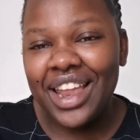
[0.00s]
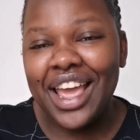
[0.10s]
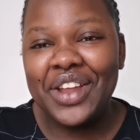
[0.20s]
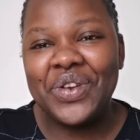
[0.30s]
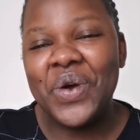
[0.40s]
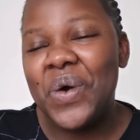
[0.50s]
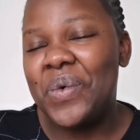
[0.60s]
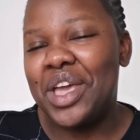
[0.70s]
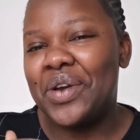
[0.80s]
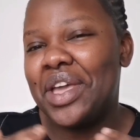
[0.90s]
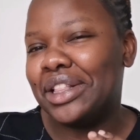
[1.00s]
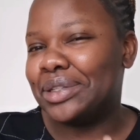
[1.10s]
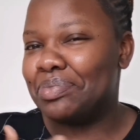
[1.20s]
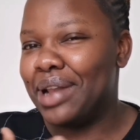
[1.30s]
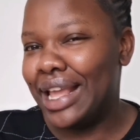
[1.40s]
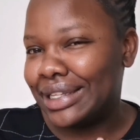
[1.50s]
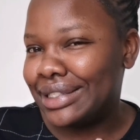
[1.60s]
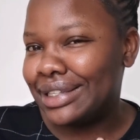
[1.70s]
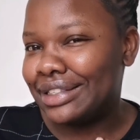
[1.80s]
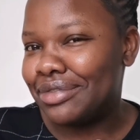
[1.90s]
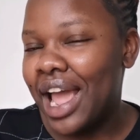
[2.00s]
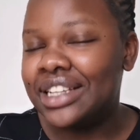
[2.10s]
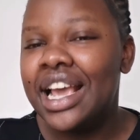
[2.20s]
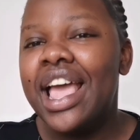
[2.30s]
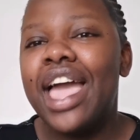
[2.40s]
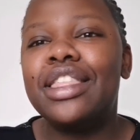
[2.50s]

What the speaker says: and I know we're going to places, right?